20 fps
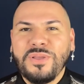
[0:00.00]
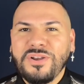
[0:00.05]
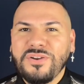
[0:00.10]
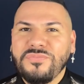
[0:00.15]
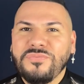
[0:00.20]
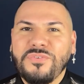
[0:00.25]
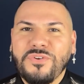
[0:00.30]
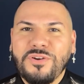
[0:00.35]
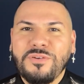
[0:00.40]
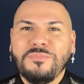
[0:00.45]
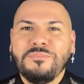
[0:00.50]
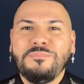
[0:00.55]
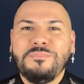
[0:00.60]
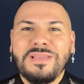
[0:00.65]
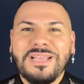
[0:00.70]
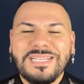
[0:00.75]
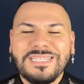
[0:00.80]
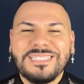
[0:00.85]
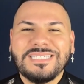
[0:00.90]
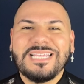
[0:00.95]
for
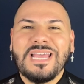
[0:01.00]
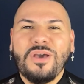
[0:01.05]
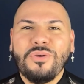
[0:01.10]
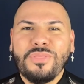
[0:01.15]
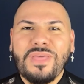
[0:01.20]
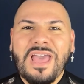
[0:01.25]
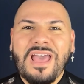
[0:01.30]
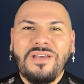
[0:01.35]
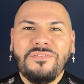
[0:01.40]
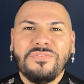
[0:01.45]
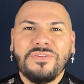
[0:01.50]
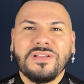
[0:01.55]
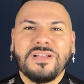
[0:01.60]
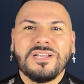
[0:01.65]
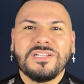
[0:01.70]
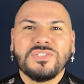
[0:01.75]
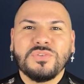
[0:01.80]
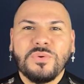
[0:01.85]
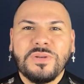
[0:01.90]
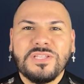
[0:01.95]
Miss South
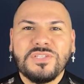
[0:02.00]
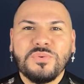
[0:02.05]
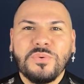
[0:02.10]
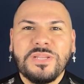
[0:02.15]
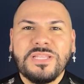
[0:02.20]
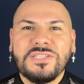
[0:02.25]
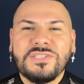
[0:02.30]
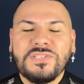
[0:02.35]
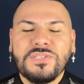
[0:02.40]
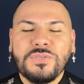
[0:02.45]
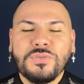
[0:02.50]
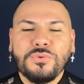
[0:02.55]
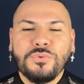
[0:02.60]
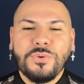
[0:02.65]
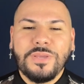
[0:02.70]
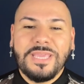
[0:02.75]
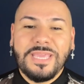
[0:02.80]
Africa 2022